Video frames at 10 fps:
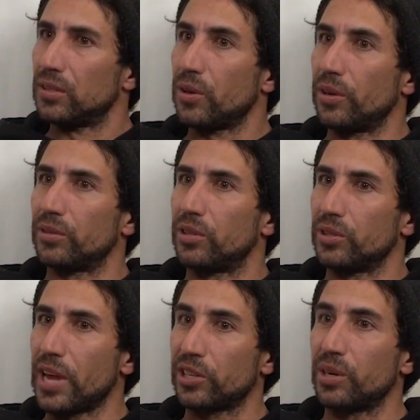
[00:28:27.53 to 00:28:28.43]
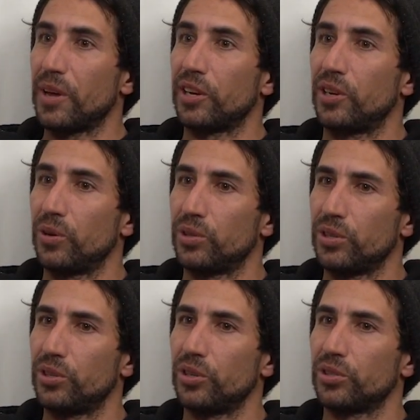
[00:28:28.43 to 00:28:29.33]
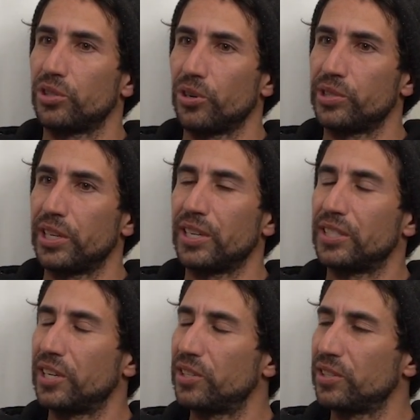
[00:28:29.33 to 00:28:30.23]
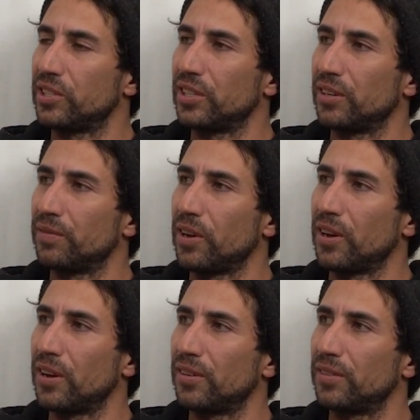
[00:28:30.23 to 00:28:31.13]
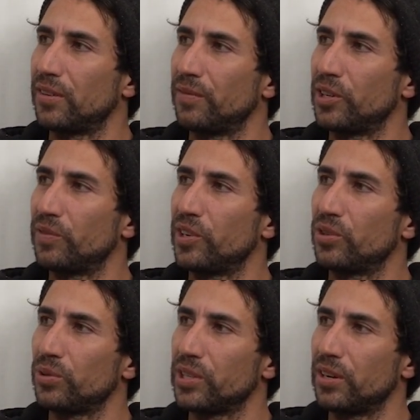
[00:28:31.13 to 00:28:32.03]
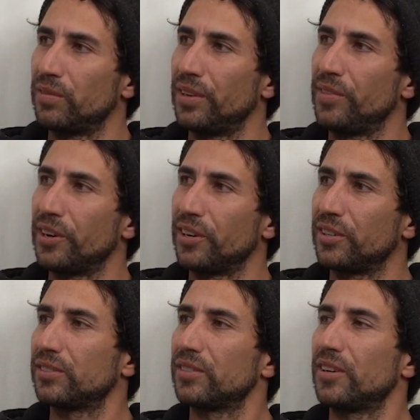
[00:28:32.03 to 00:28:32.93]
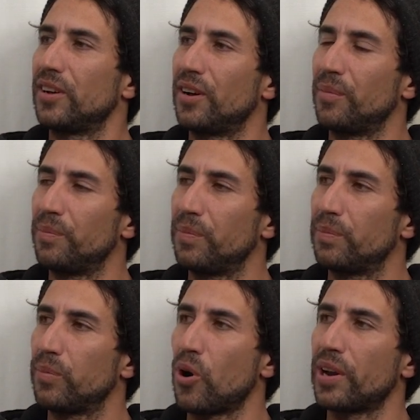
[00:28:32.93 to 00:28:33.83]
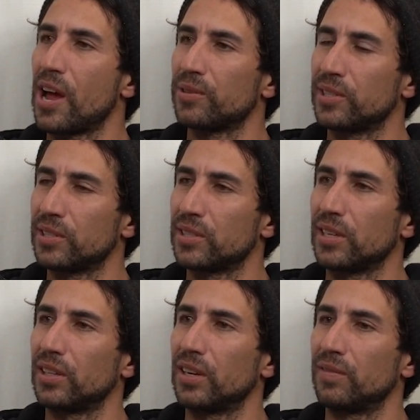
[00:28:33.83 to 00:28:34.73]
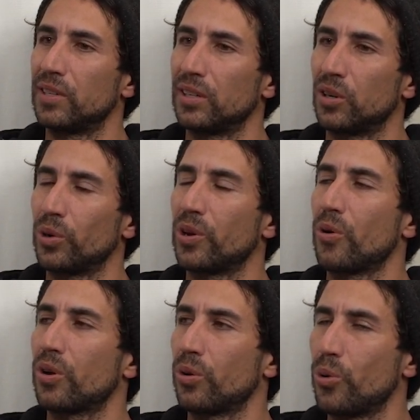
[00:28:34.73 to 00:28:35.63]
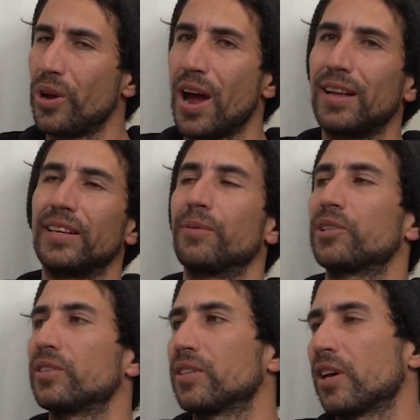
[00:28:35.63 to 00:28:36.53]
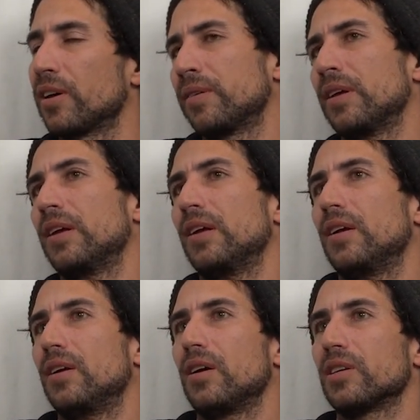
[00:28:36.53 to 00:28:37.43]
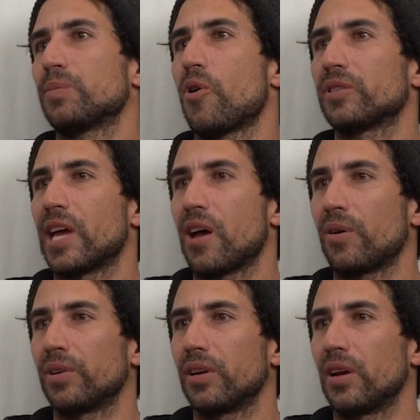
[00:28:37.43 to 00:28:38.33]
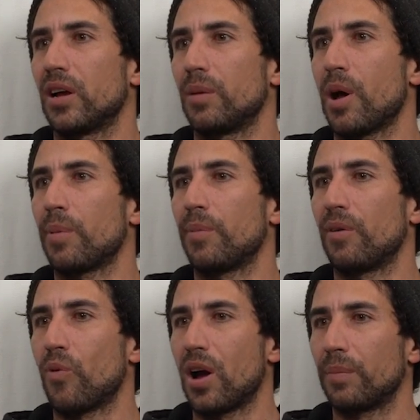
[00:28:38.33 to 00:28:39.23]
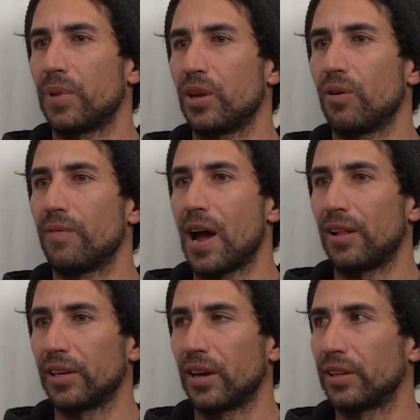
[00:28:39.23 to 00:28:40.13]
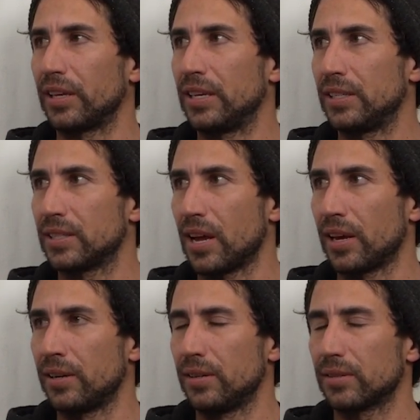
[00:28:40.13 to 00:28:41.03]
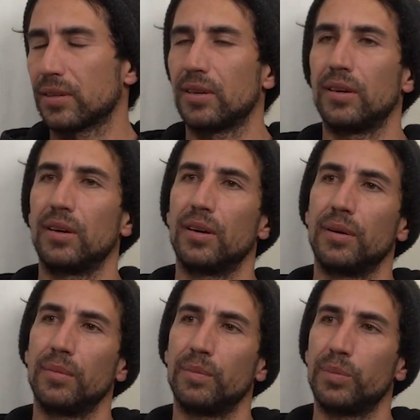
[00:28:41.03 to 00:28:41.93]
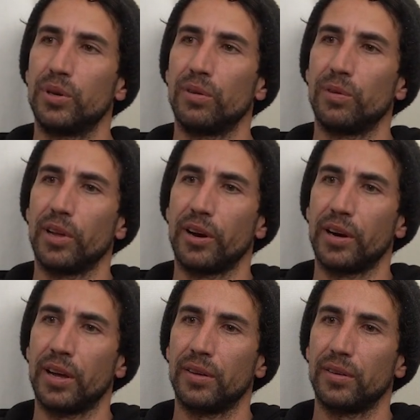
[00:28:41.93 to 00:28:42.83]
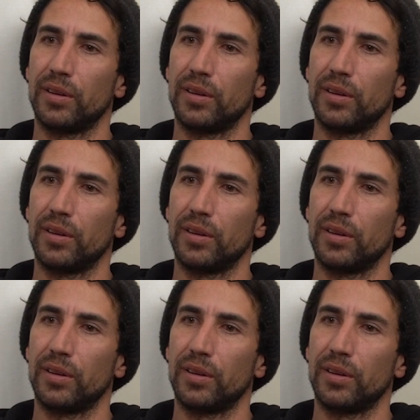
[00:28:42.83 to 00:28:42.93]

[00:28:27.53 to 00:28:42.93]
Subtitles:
So there's actually been a huge Jersey contingency of individuals that have lived there. Really? Bought houses and lived in Kukuihaile, which is a small town up above Waipio Valley on the east side. Beautiful area,